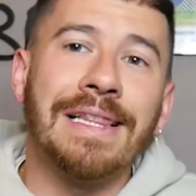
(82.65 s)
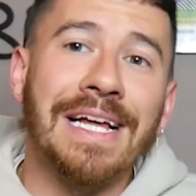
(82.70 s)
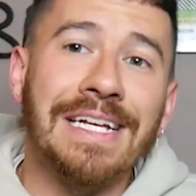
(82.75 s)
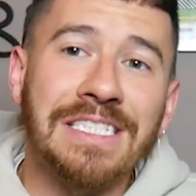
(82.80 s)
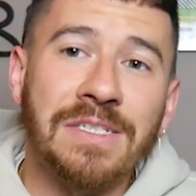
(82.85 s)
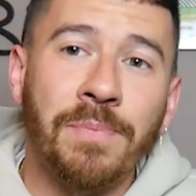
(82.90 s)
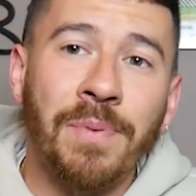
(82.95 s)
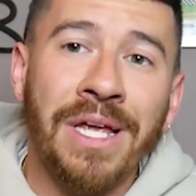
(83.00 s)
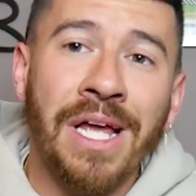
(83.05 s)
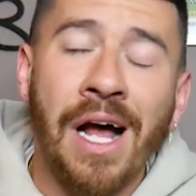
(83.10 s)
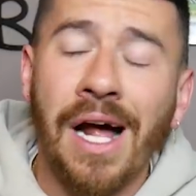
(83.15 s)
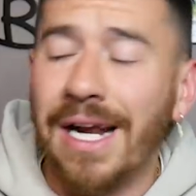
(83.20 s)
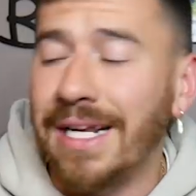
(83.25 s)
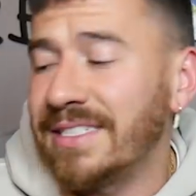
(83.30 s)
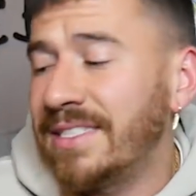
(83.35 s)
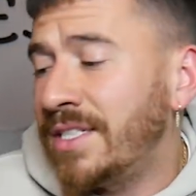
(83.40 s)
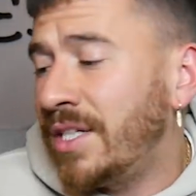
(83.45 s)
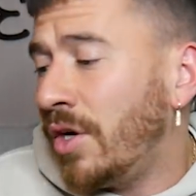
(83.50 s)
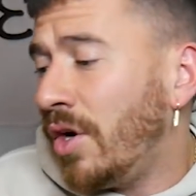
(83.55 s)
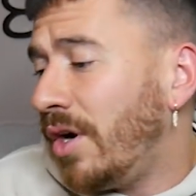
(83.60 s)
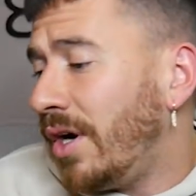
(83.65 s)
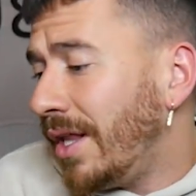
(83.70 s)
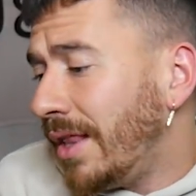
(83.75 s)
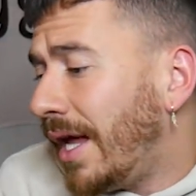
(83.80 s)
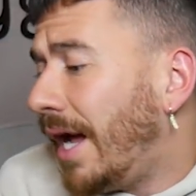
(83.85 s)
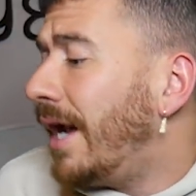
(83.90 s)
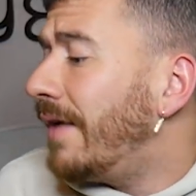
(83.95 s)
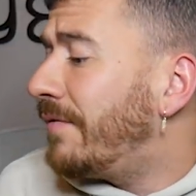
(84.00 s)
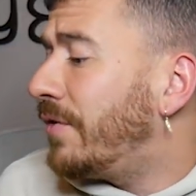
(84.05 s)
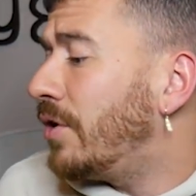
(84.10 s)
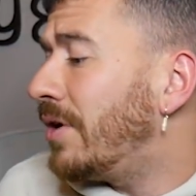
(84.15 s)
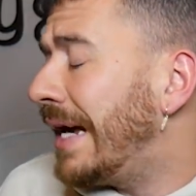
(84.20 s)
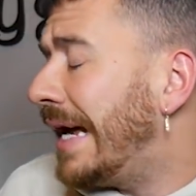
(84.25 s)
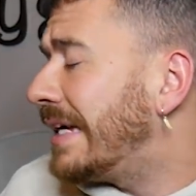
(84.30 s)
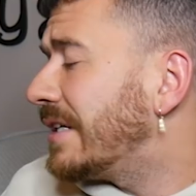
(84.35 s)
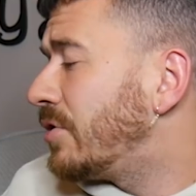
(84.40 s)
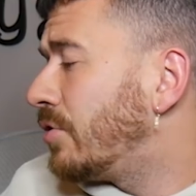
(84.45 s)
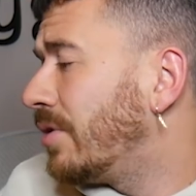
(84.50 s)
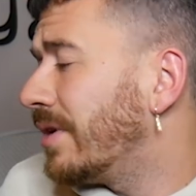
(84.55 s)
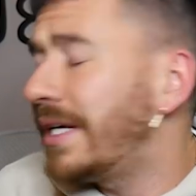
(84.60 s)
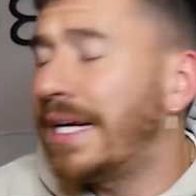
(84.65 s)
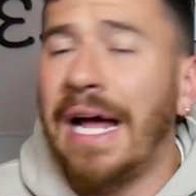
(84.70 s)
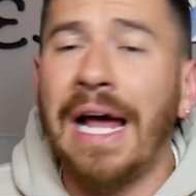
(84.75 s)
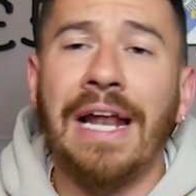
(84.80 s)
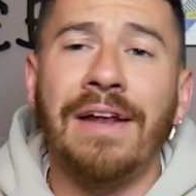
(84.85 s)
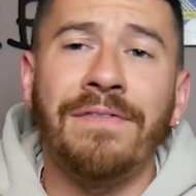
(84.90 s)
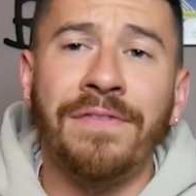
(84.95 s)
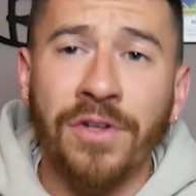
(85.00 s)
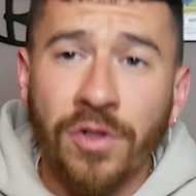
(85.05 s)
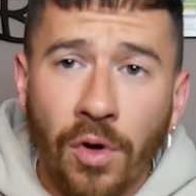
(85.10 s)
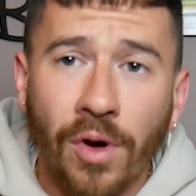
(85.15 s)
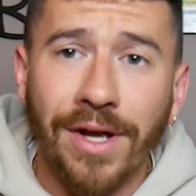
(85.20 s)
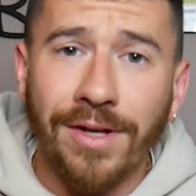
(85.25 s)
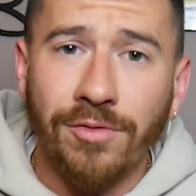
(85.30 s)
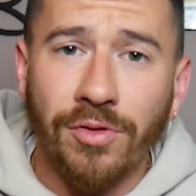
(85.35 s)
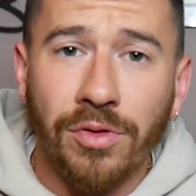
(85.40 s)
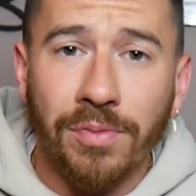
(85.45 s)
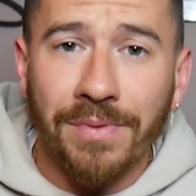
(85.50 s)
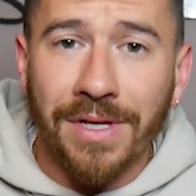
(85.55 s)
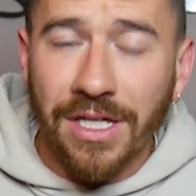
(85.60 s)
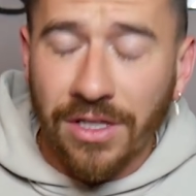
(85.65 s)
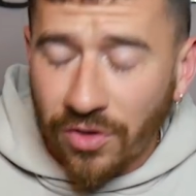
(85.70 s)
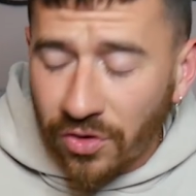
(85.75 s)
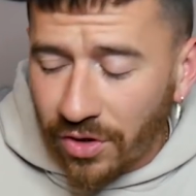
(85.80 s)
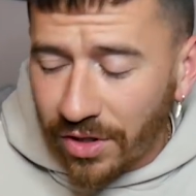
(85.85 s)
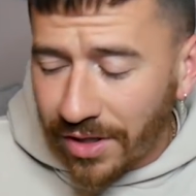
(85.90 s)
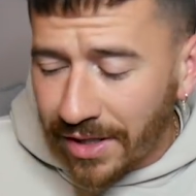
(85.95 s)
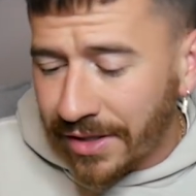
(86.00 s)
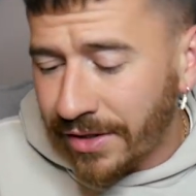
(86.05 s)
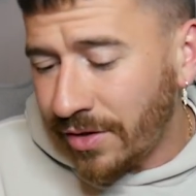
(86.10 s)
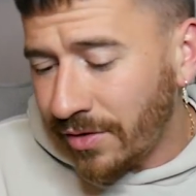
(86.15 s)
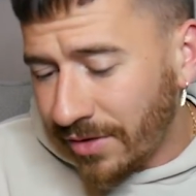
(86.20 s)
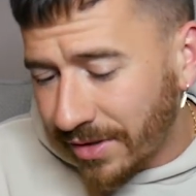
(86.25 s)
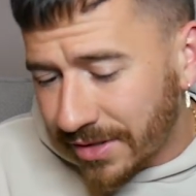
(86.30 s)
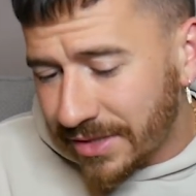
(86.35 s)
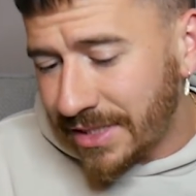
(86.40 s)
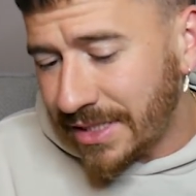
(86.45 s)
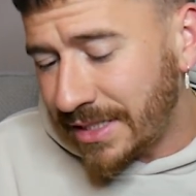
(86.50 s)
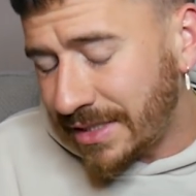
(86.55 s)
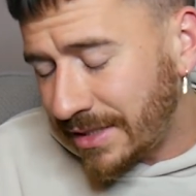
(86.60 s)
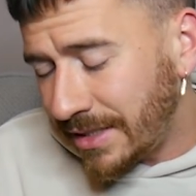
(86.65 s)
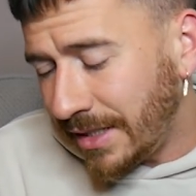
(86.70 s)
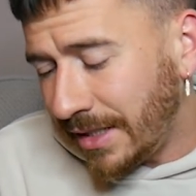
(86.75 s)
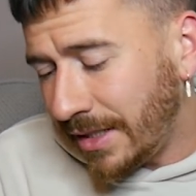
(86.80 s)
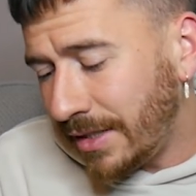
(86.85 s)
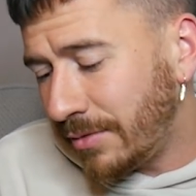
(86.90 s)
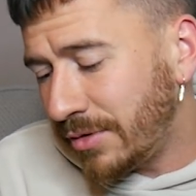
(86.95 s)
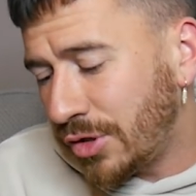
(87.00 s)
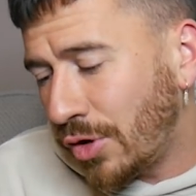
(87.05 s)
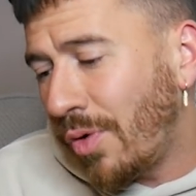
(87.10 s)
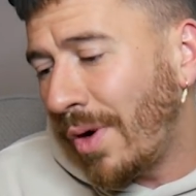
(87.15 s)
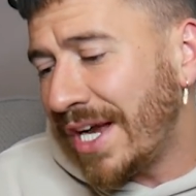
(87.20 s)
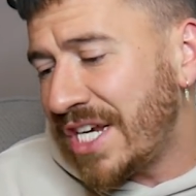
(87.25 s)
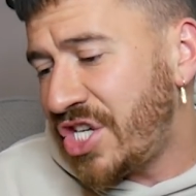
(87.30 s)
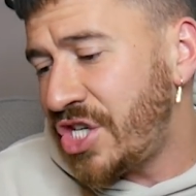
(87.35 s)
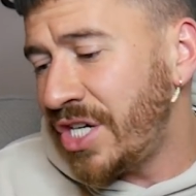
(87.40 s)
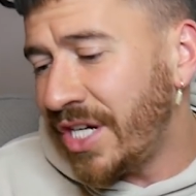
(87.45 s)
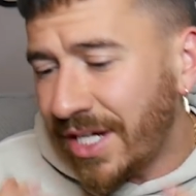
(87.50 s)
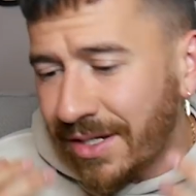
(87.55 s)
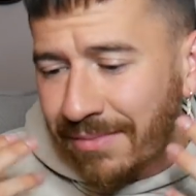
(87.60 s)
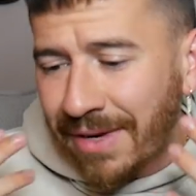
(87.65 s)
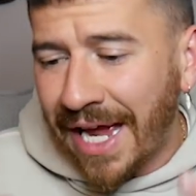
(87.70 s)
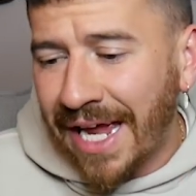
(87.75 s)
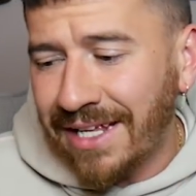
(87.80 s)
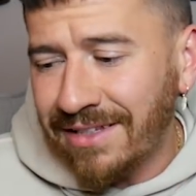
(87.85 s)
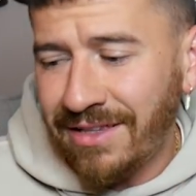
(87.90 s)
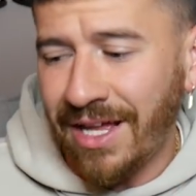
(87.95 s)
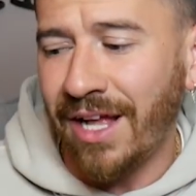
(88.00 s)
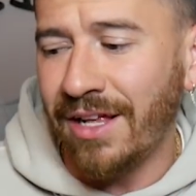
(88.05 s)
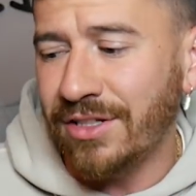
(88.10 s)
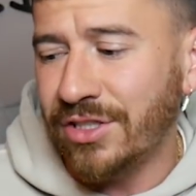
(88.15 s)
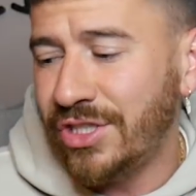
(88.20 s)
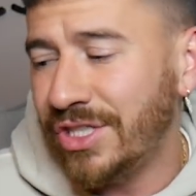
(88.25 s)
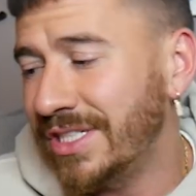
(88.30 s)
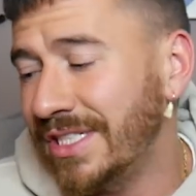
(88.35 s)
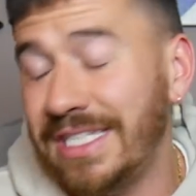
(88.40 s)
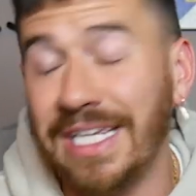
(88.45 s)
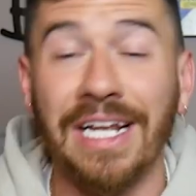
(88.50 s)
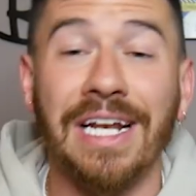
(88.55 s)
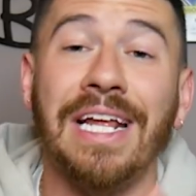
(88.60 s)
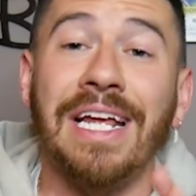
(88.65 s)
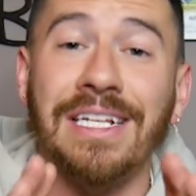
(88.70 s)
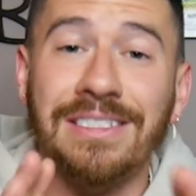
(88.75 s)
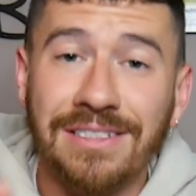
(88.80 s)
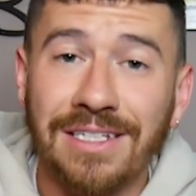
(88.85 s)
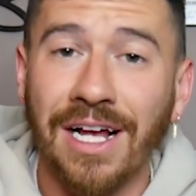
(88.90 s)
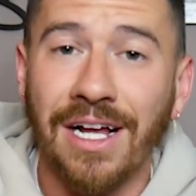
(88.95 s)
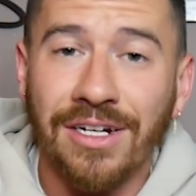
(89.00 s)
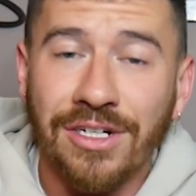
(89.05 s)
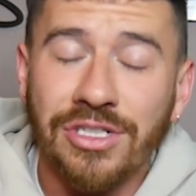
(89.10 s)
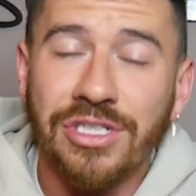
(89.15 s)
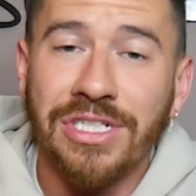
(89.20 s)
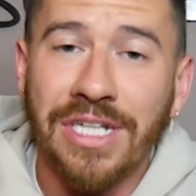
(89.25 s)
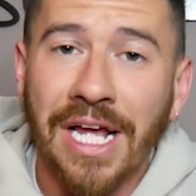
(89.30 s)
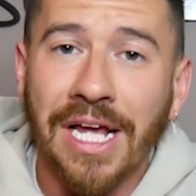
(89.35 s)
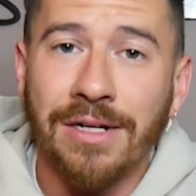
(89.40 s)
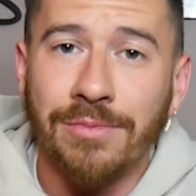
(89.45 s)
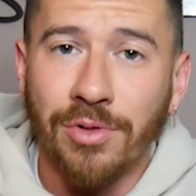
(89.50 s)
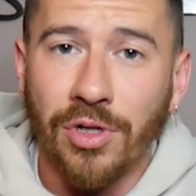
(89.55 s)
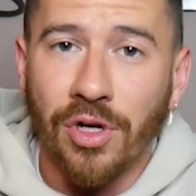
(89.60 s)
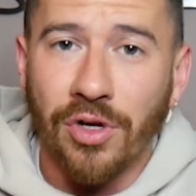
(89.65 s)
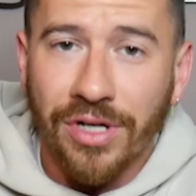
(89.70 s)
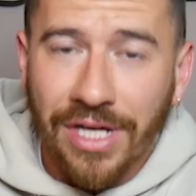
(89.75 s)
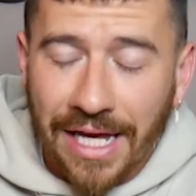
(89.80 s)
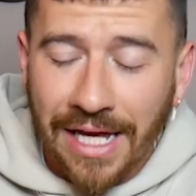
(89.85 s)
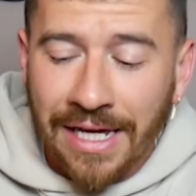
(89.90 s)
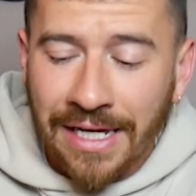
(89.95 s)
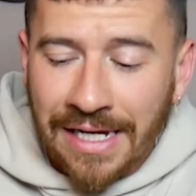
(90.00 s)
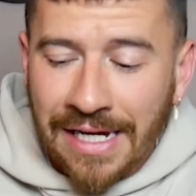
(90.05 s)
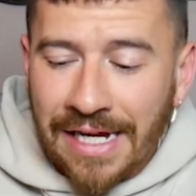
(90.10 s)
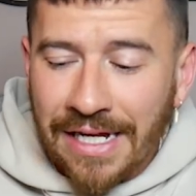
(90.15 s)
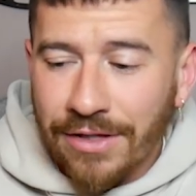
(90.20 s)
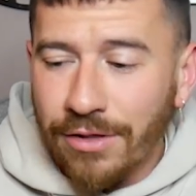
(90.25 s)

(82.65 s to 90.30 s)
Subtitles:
let's be honest, there are a lot of you guys who are kind of annoyed with me. You're questioning my intelligence, and it's understandable, okay?